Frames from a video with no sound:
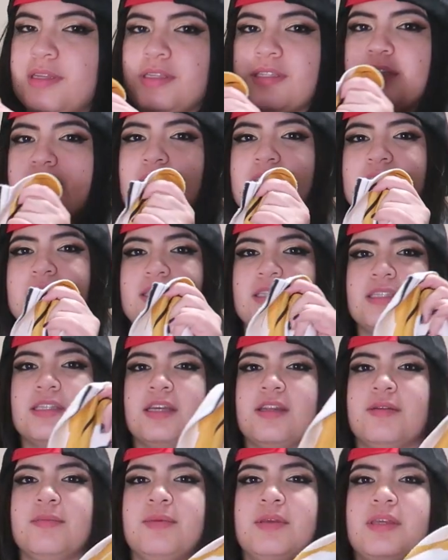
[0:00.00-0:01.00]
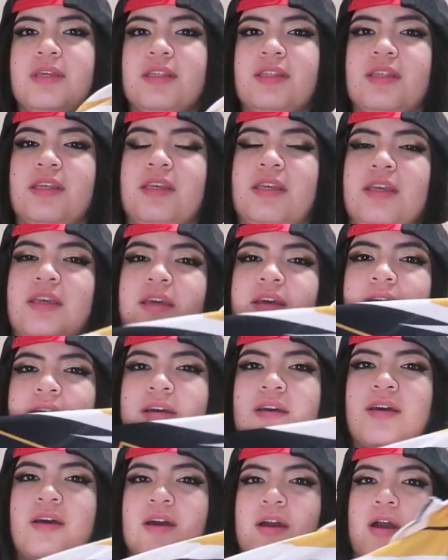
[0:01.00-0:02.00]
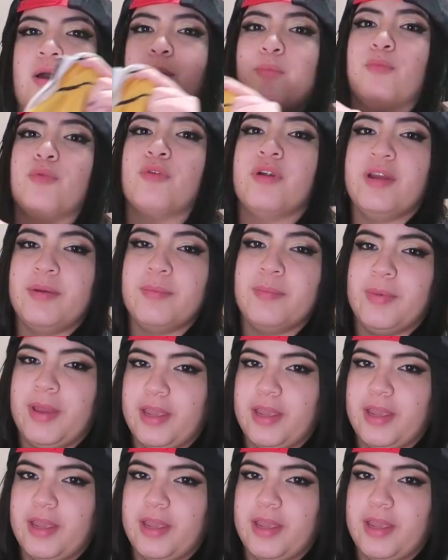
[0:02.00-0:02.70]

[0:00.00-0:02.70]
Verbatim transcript: So this is gonna be the Britt